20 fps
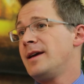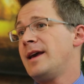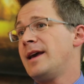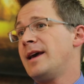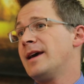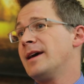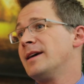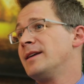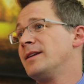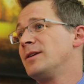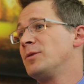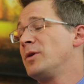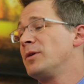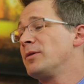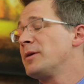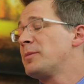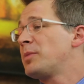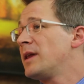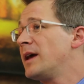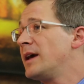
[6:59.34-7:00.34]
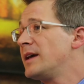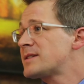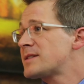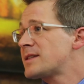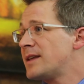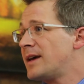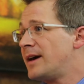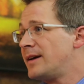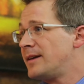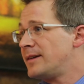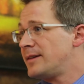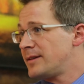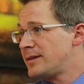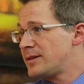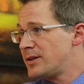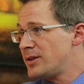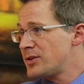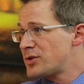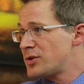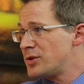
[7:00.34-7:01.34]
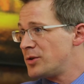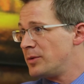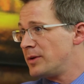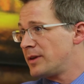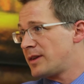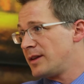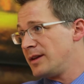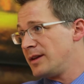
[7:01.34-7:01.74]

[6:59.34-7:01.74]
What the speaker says: And we replace that tissue with